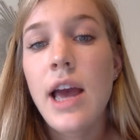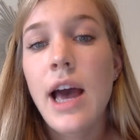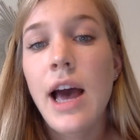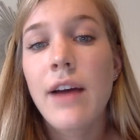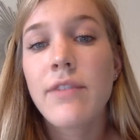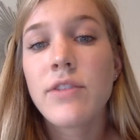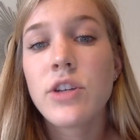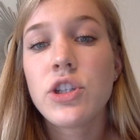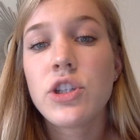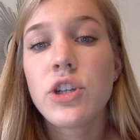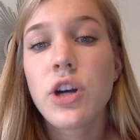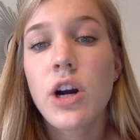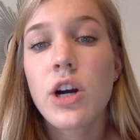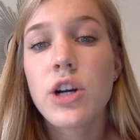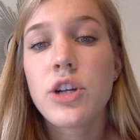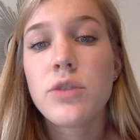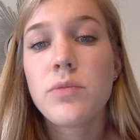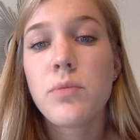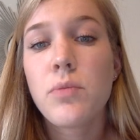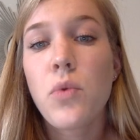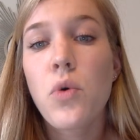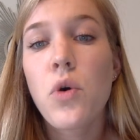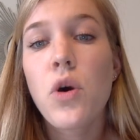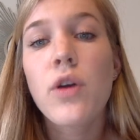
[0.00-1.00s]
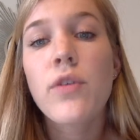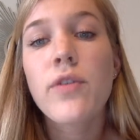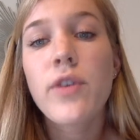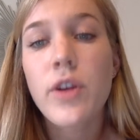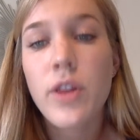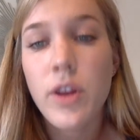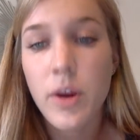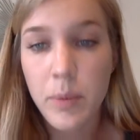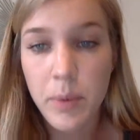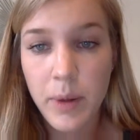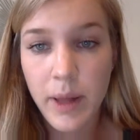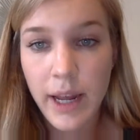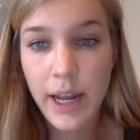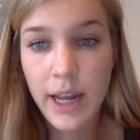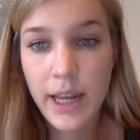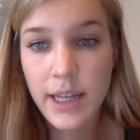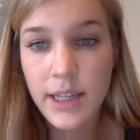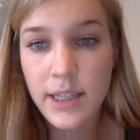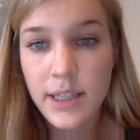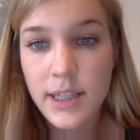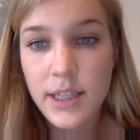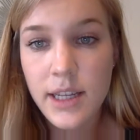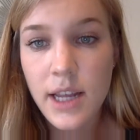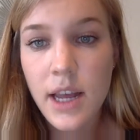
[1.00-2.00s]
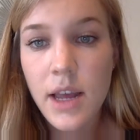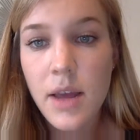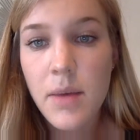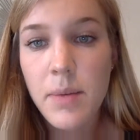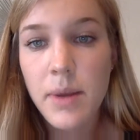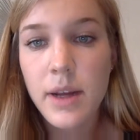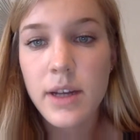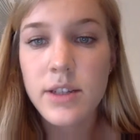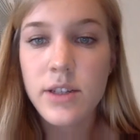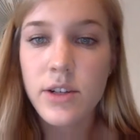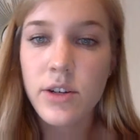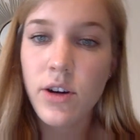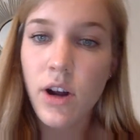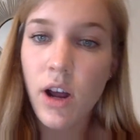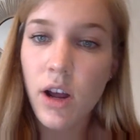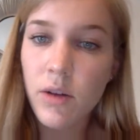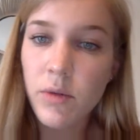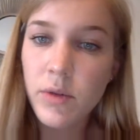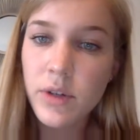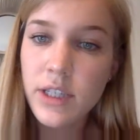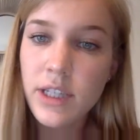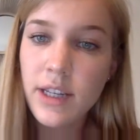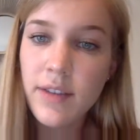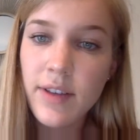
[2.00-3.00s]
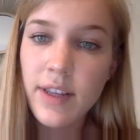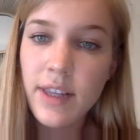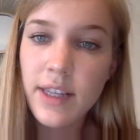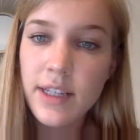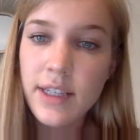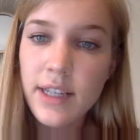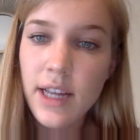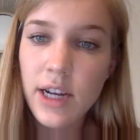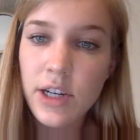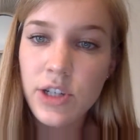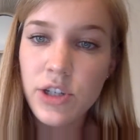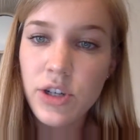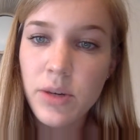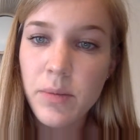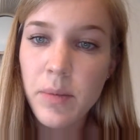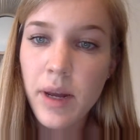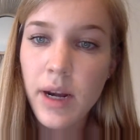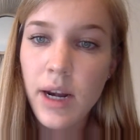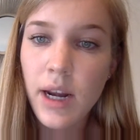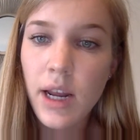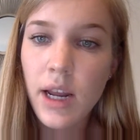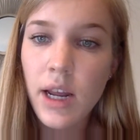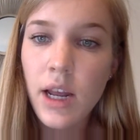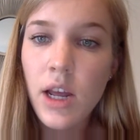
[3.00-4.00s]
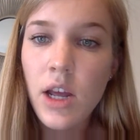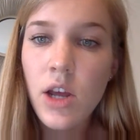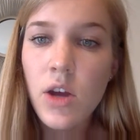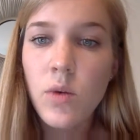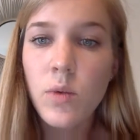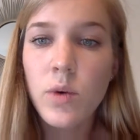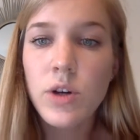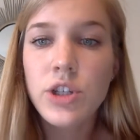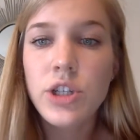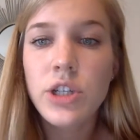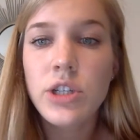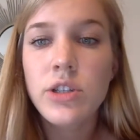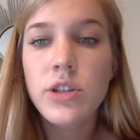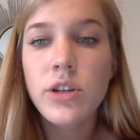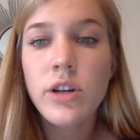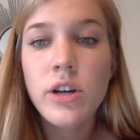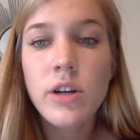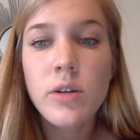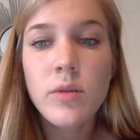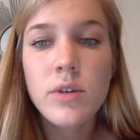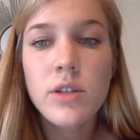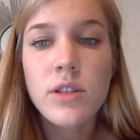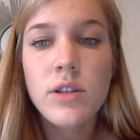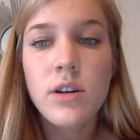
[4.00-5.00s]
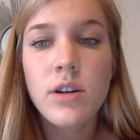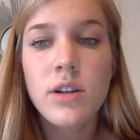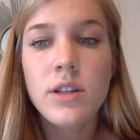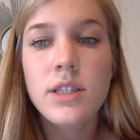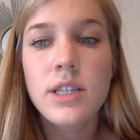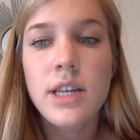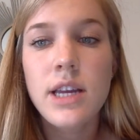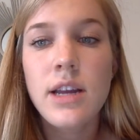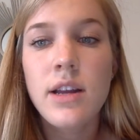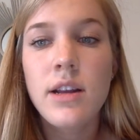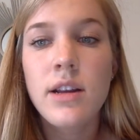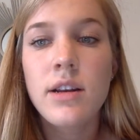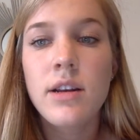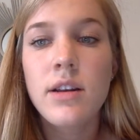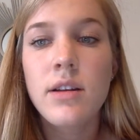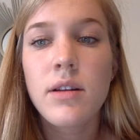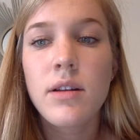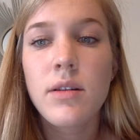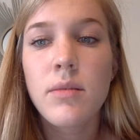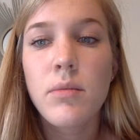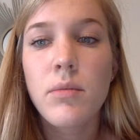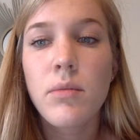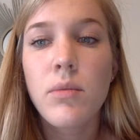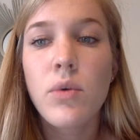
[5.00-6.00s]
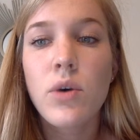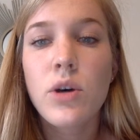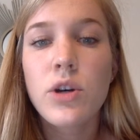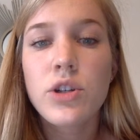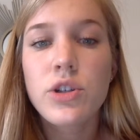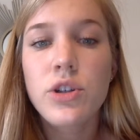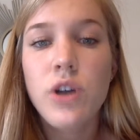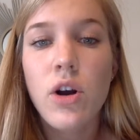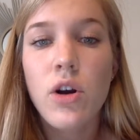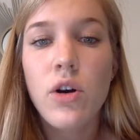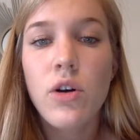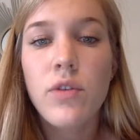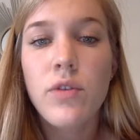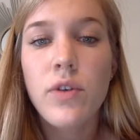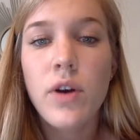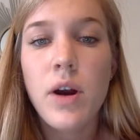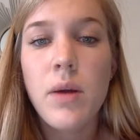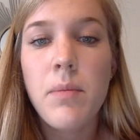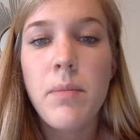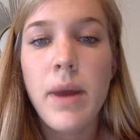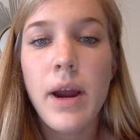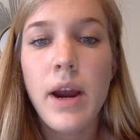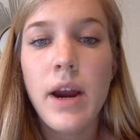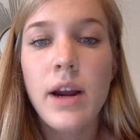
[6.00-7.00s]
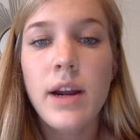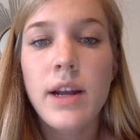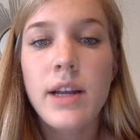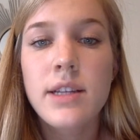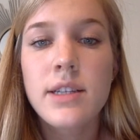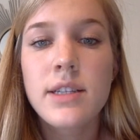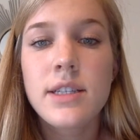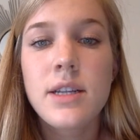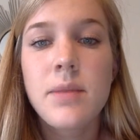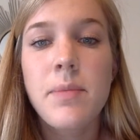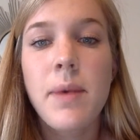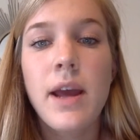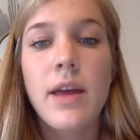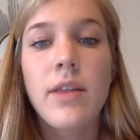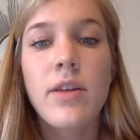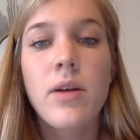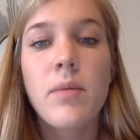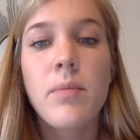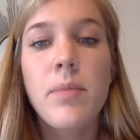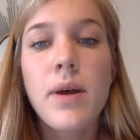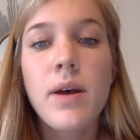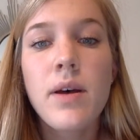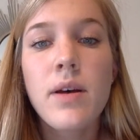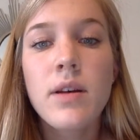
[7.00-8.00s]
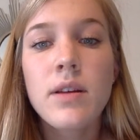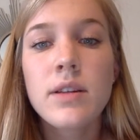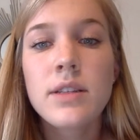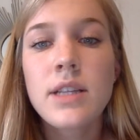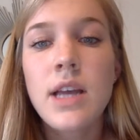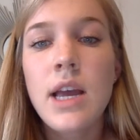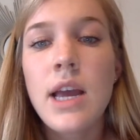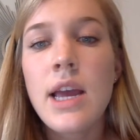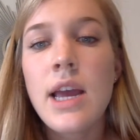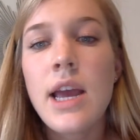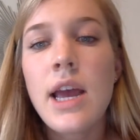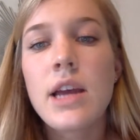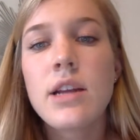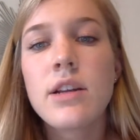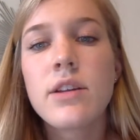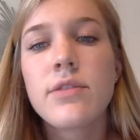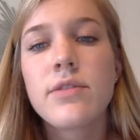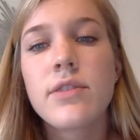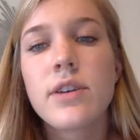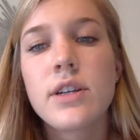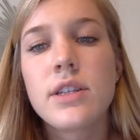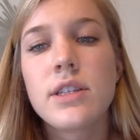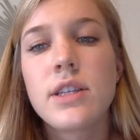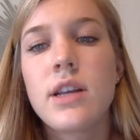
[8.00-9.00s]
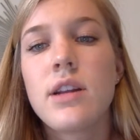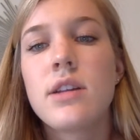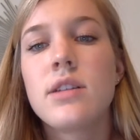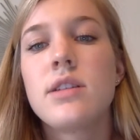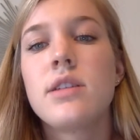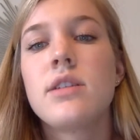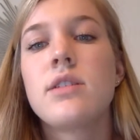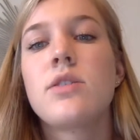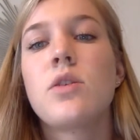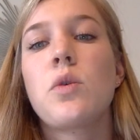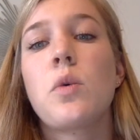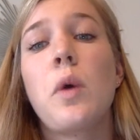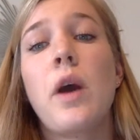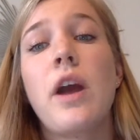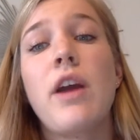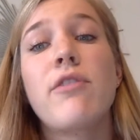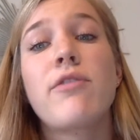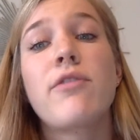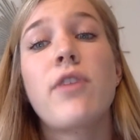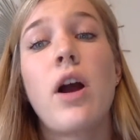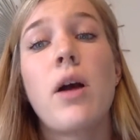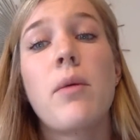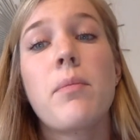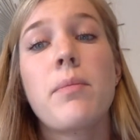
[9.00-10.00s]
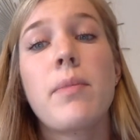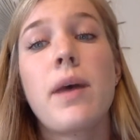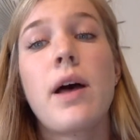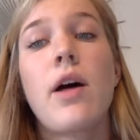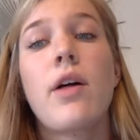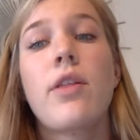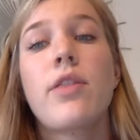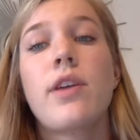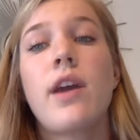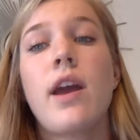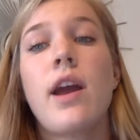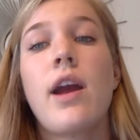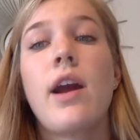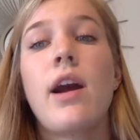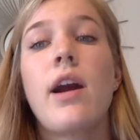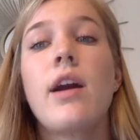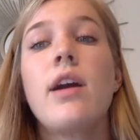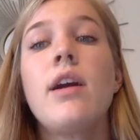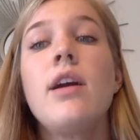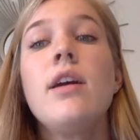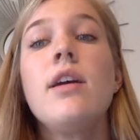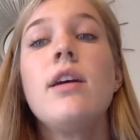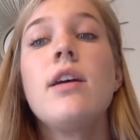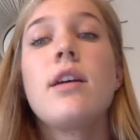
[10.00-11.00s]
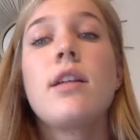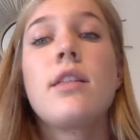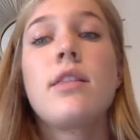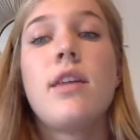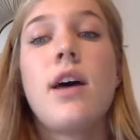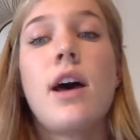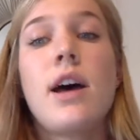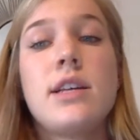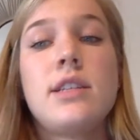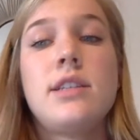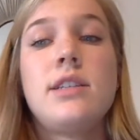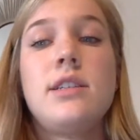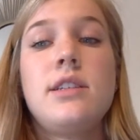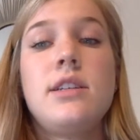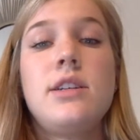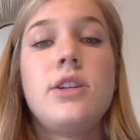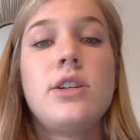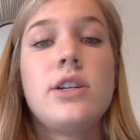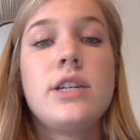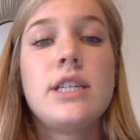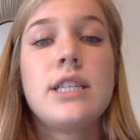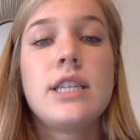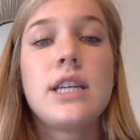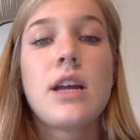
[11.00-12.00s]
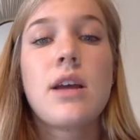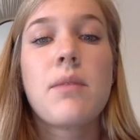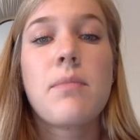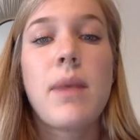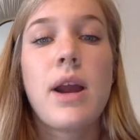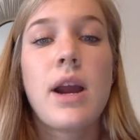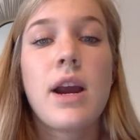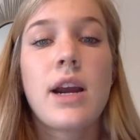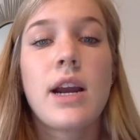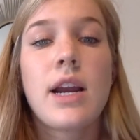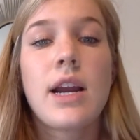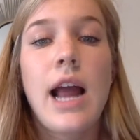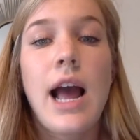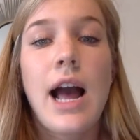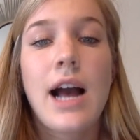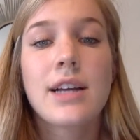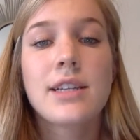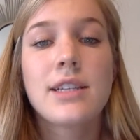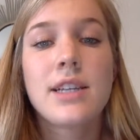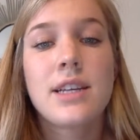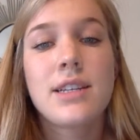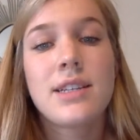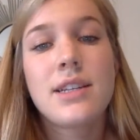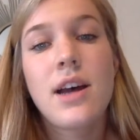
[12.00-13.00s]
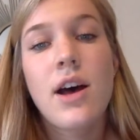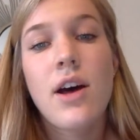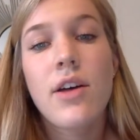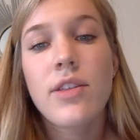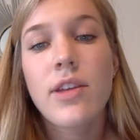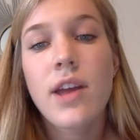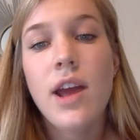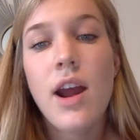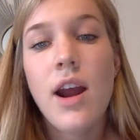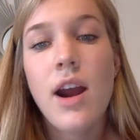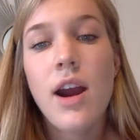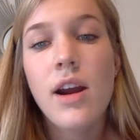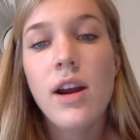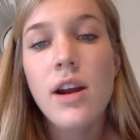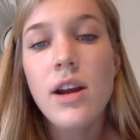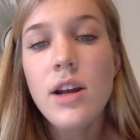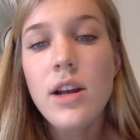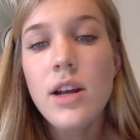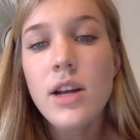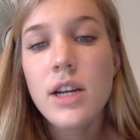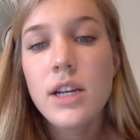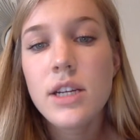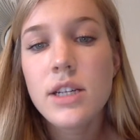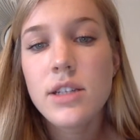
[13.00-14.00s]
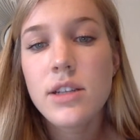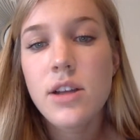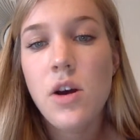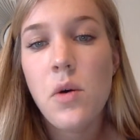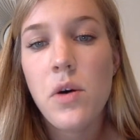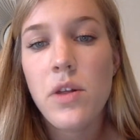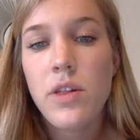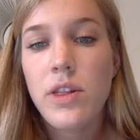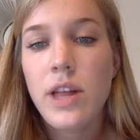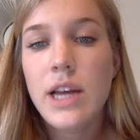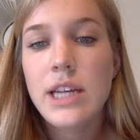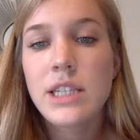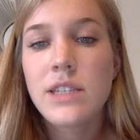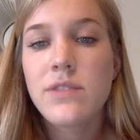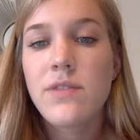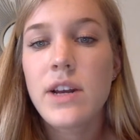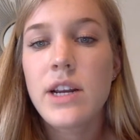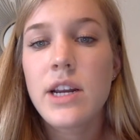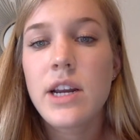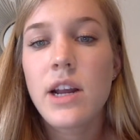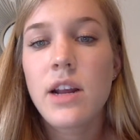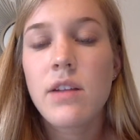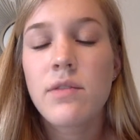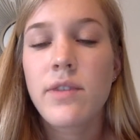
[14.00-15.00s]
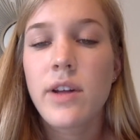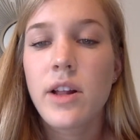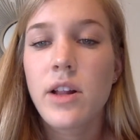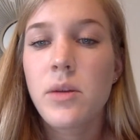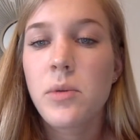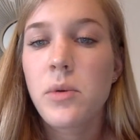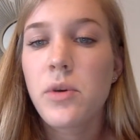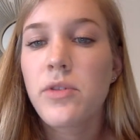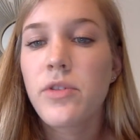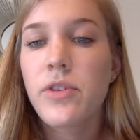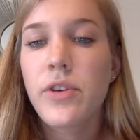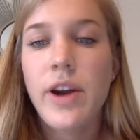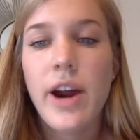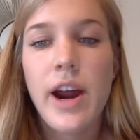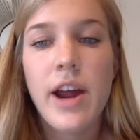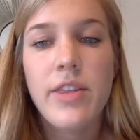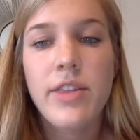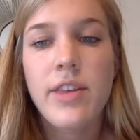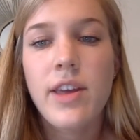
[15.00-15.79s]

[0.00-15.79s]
have to charge more for their plans because they're not receiving this extra money, which in turn results in more struggle for Americans to pay their bills and defer citizens away from healthcare, thus decreasing American access to healthcare. So, with less funding available for